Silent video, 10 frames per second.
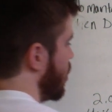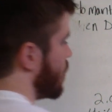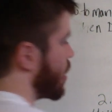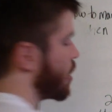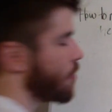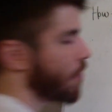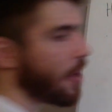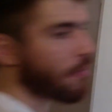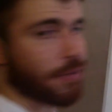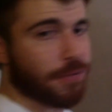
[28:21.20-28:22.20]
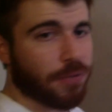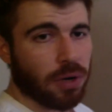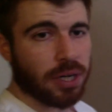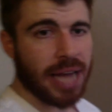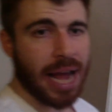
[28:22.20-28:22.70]
because for every
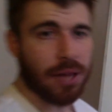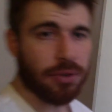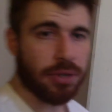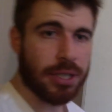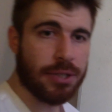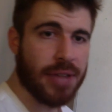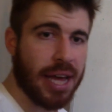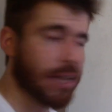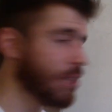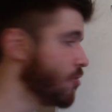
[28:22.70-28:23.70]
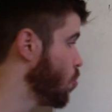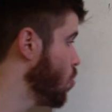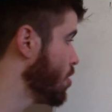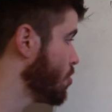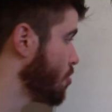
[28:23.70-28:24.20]
four calories, that is
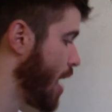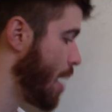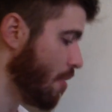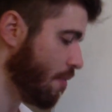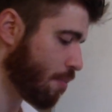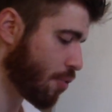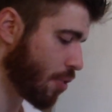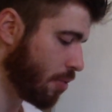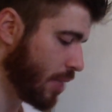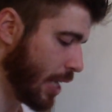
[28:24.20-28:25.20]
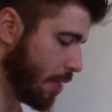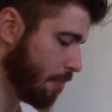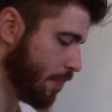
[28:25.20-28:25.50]
one gram of protein.